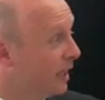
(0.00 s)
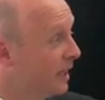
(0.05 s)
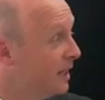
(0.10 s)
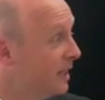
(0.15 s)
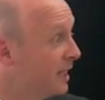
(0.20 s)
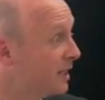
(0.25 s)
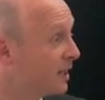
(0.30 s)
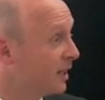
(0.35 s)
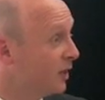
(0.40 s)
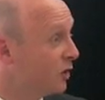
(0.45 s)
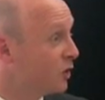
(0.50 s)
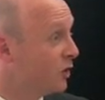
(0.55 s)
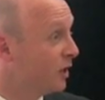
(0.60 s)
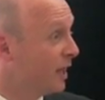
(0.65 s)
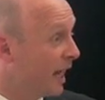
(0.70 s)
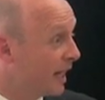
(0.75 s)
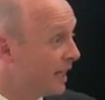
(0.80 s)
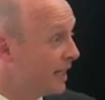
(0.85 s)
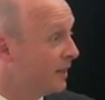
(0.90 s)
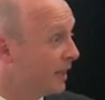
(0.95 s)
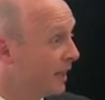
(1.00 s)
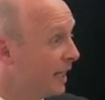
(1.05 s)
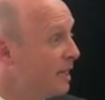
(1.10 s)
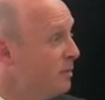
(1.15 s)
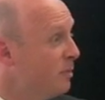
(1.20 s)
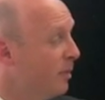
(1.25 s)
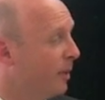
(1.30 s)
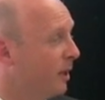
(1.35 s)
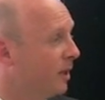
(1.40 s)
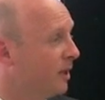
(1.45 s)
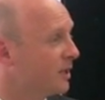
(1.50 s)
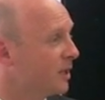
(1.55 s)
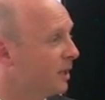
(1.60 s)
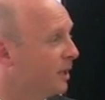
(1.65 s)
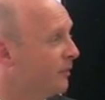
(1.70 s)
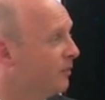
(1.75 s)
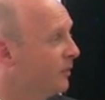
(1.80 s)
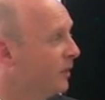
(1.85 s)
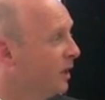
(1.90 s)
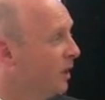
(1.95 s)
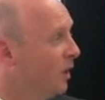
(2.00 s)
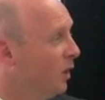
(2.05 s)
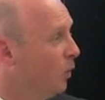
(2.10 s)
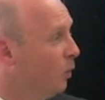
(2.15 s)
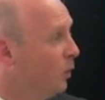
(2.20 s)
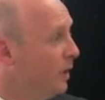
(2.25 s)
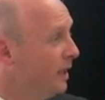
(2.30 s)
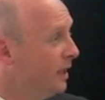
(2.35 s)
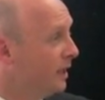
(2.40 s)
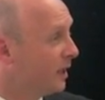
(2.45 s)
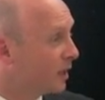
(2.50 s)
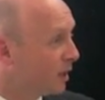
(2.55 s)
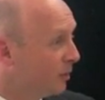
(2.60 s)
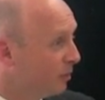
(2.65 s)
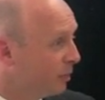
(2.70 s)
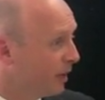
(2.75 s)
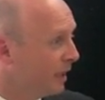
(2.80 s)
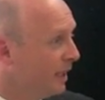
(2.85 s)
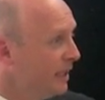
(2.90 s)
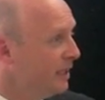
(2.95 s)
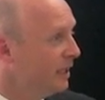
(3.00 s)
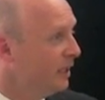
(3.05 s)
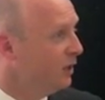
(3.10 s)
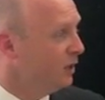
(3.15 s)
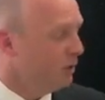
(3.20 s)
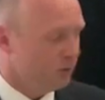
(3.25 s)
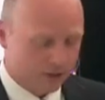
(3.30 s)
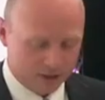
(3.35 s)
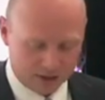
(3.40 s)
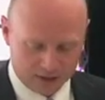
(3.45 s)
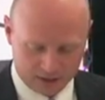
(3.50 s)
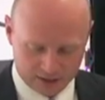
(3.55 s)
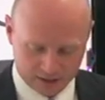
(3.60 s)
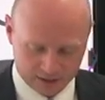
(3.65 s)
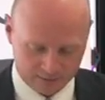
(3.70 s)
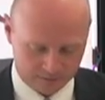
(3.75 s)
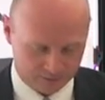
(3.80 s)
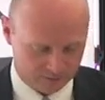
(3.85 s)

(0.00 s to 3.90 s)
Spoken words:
in this country and in the Labour Party, we need a completely new style